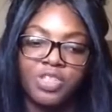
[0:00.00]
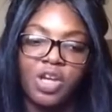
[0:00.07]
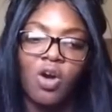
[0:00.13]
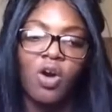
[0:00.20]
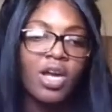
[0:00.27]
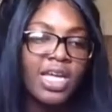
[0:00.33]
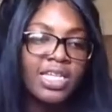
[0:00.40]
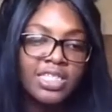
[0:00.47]
all
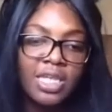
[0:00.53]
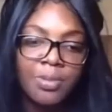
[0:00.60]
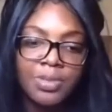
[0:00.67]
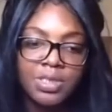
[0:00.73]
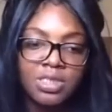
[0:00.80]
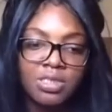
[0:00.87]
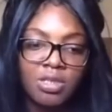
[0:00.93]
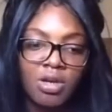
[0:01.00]
that type of
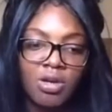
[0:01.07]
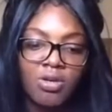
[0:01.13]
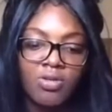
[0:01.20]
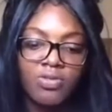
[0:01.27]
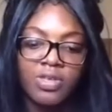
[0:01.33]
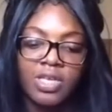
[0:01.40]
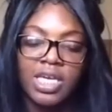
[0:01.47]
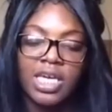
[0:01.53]
stuff.
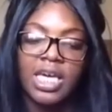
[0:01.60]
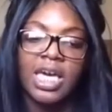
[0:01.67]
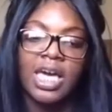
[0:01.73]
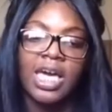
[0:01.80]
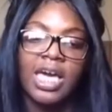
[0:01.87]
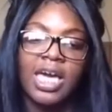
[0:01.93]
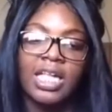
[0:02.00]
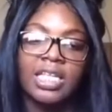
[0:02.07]

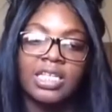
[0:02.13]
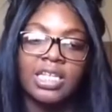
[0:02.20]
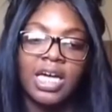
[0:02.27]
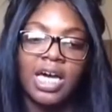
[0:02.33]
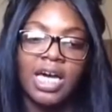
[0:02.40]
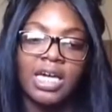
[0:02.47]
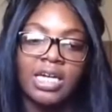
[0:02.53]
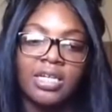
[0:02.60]
And
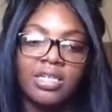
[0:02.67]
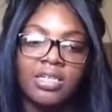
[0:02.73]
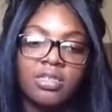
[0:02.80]
like,